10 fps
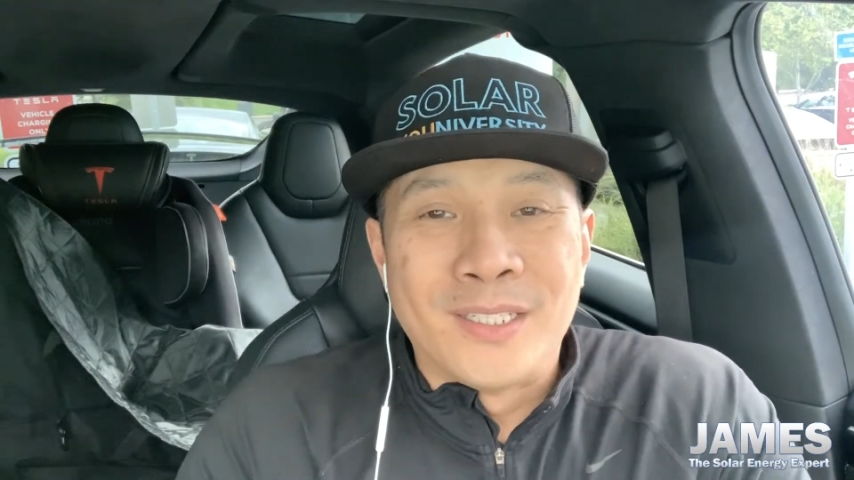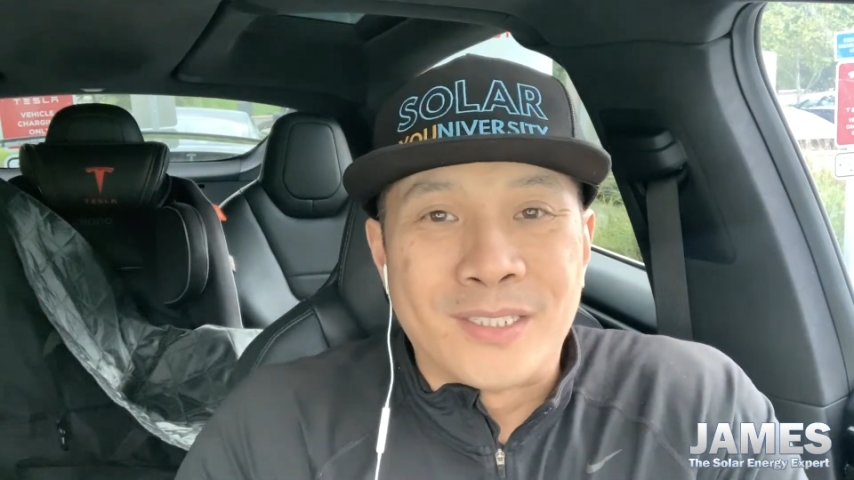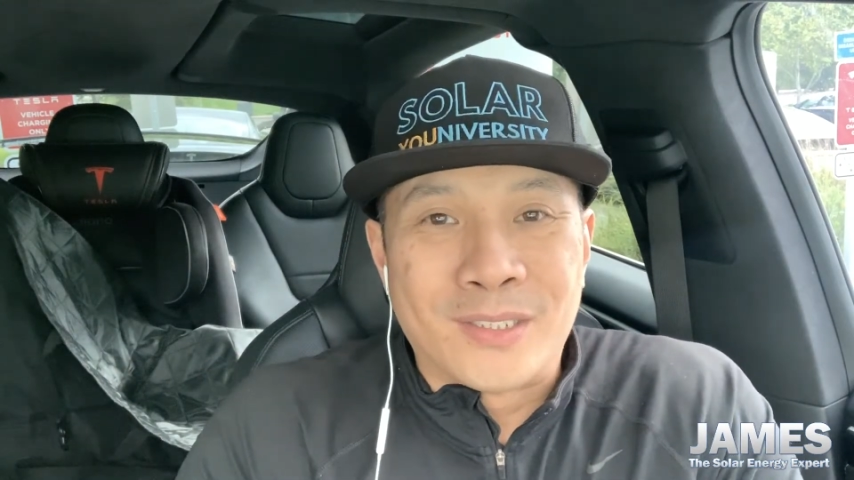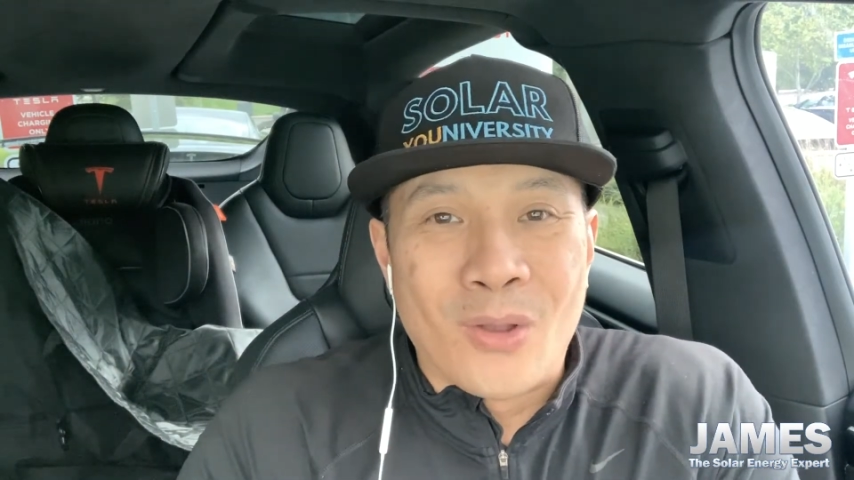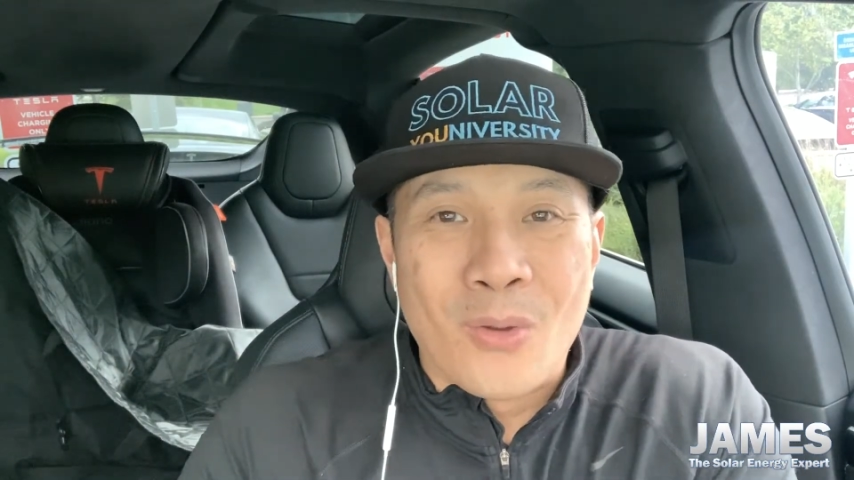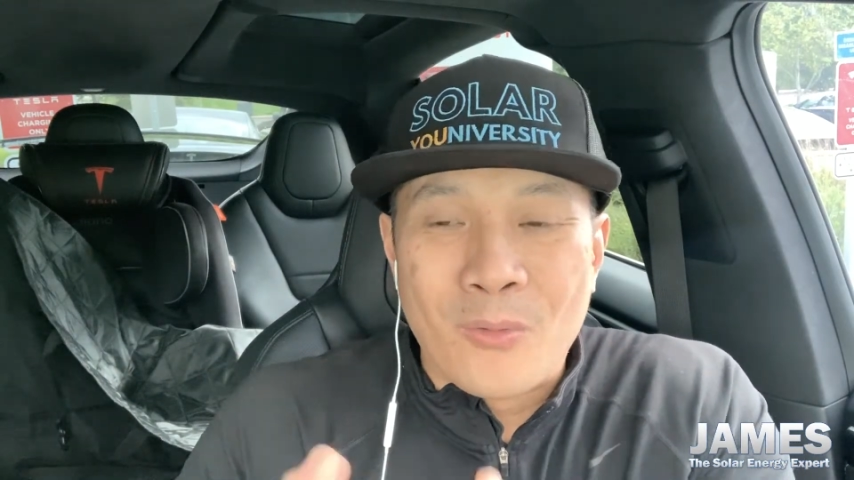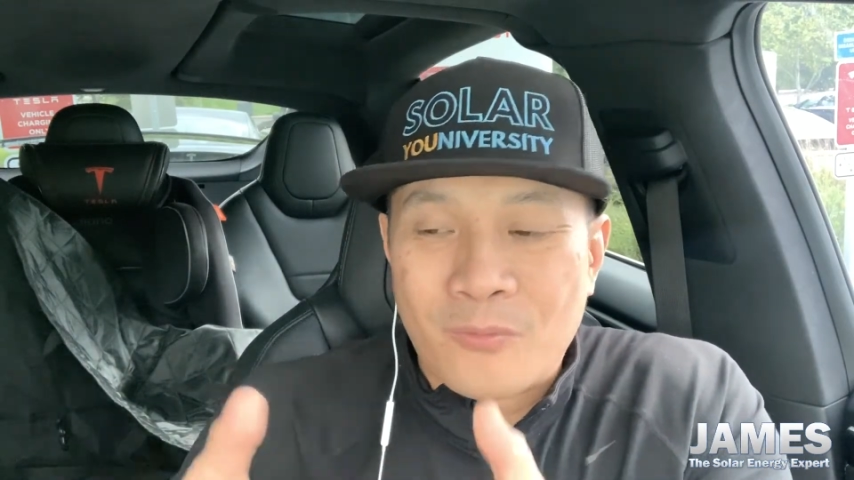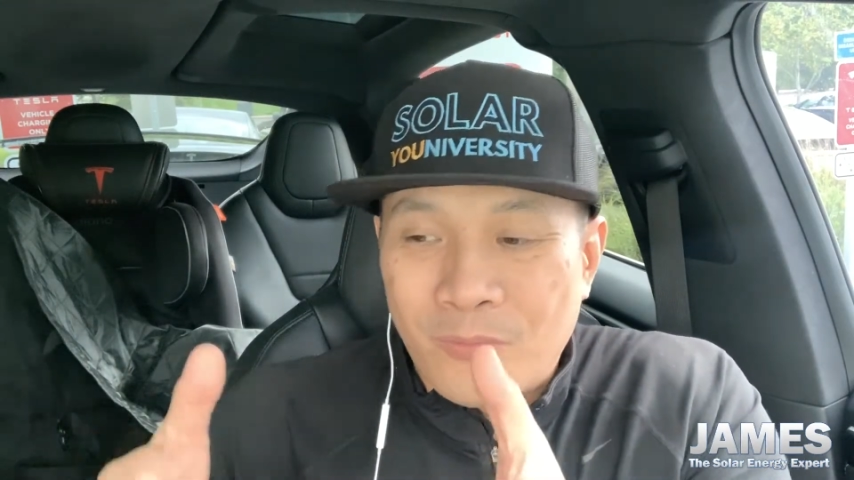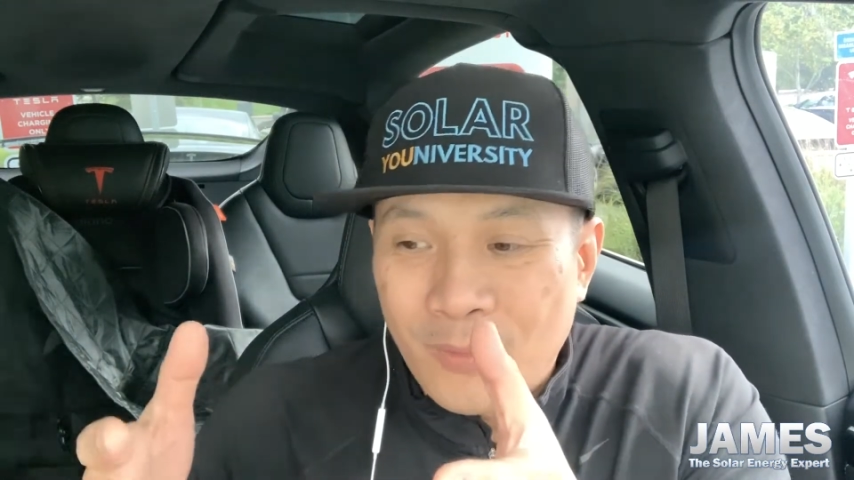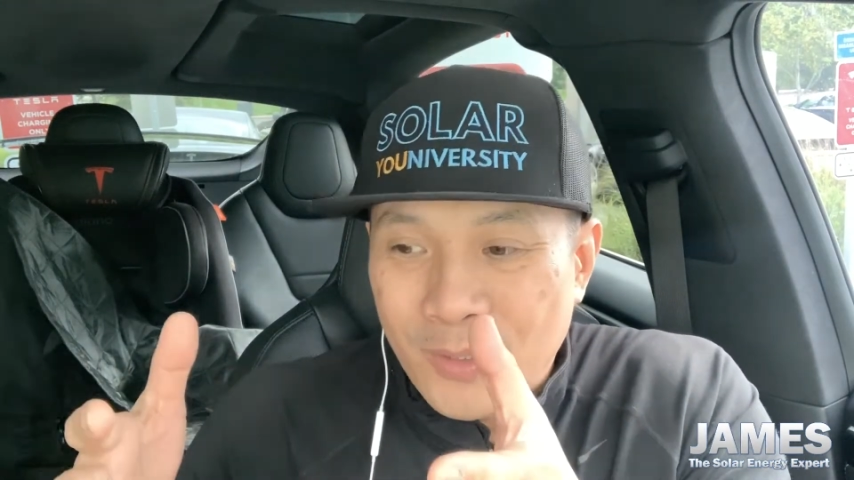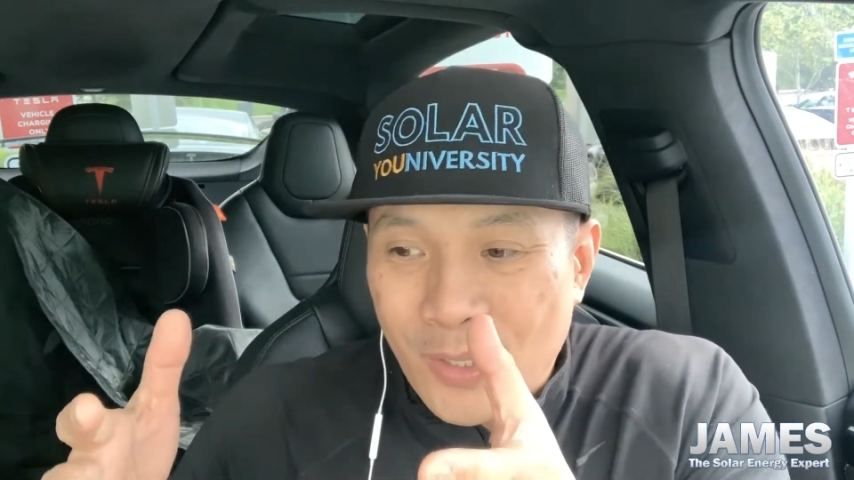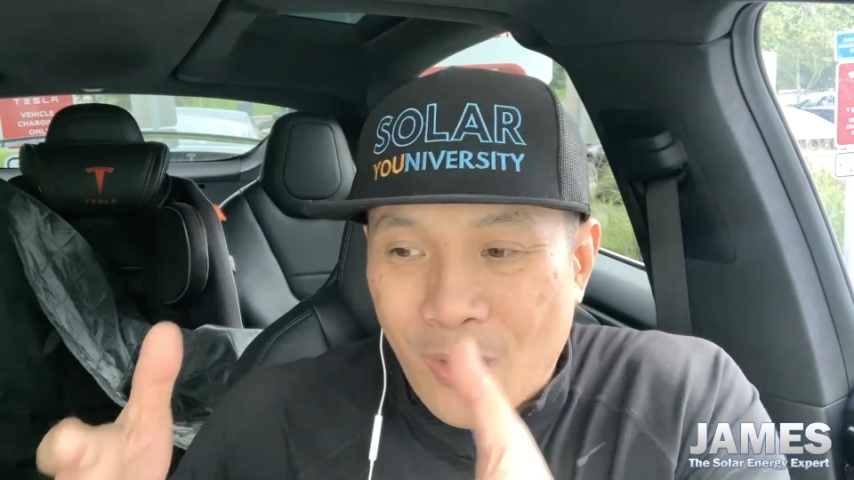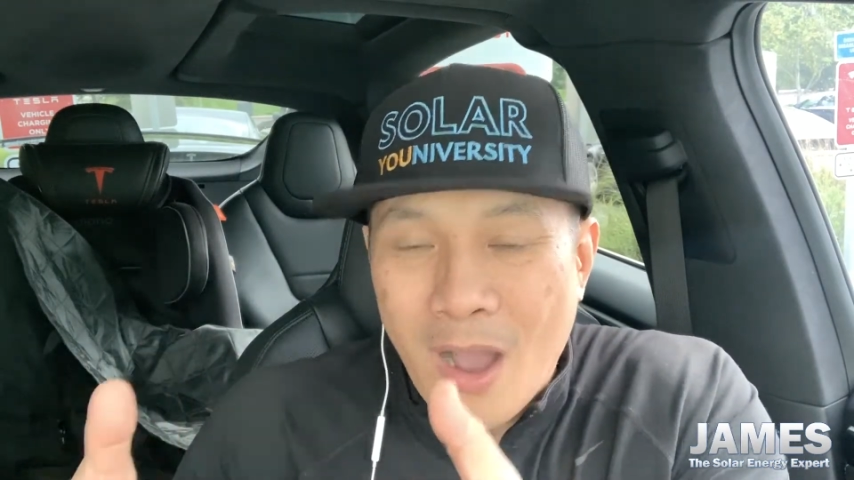So, you know,